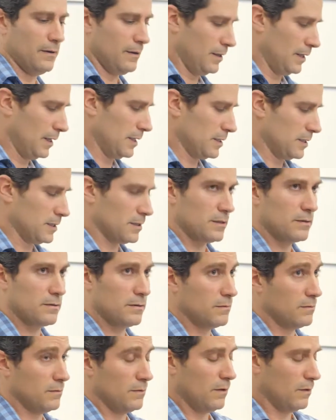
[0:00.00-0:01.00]
as
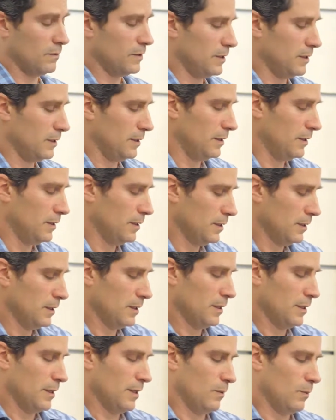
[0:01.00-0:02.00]
already
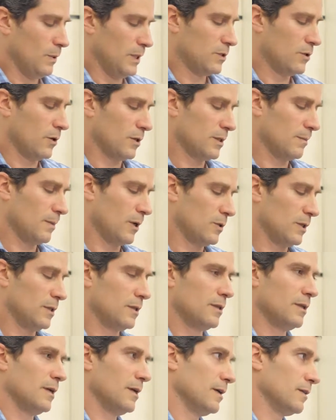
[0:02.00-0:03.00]
we talked about
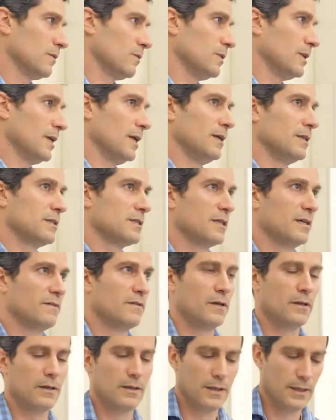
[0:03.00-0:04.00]
it today in
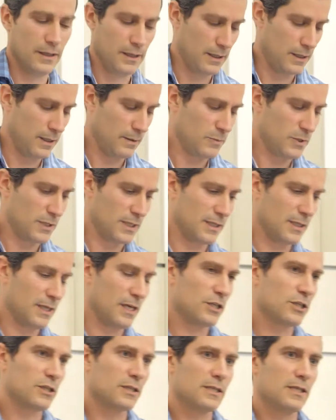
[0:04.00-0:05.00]
several
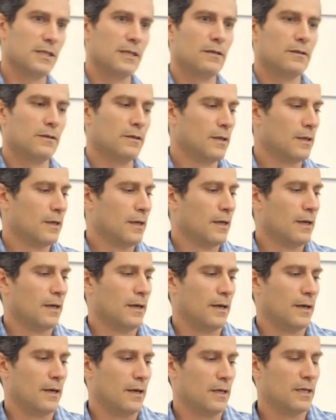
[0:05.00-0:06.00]
presentations here,
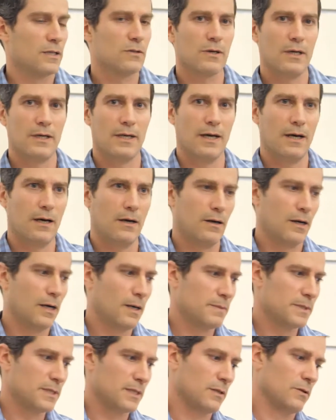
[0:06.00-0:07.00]
Israeli
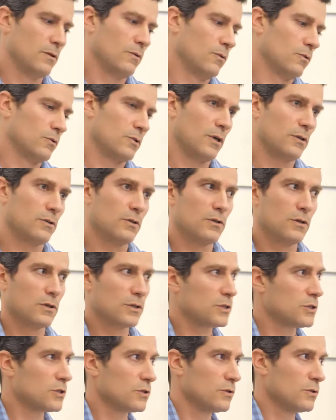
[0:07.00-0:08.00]
Arabs and
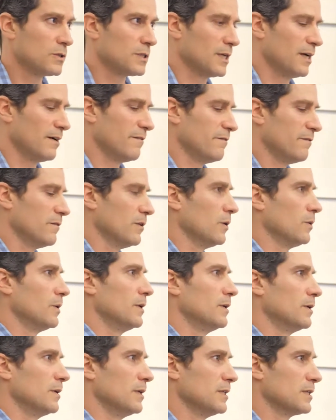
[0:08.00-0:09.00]
ultra-Orthodox Jews have
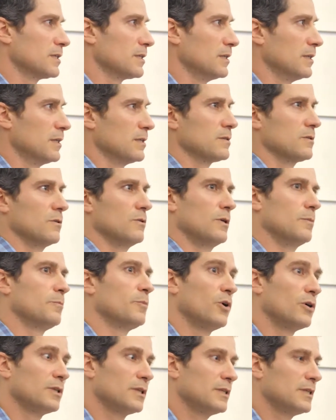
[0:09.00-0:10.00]
lower incidence or
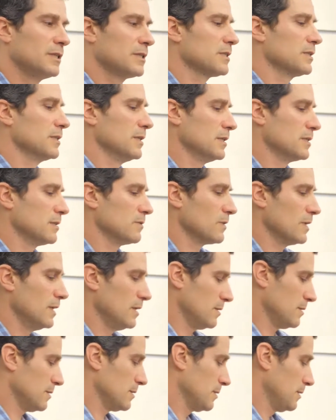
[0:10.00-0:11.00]
reported incidence
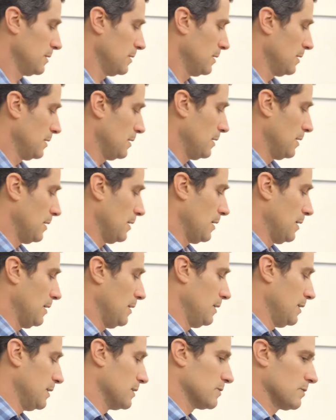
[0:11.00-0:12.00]
rates
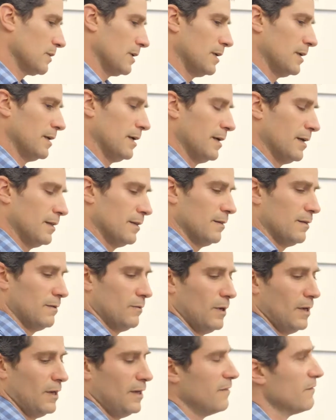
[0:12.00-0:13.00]
in Israel. And
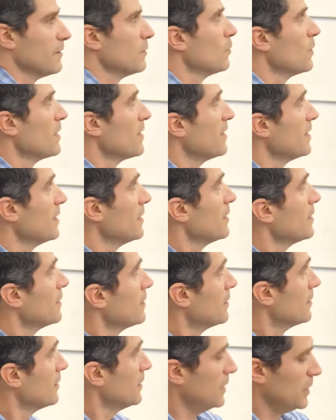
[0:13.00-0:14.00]
even within
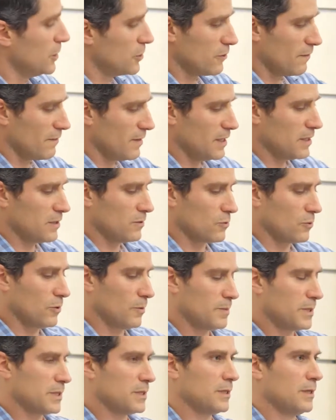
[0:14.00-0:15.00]
each of these
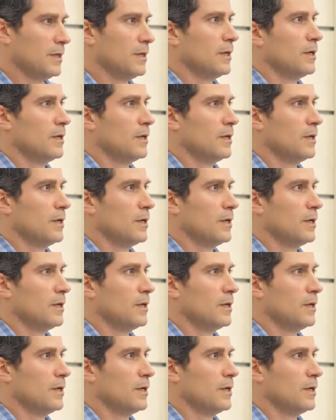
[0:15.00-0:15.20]
groups,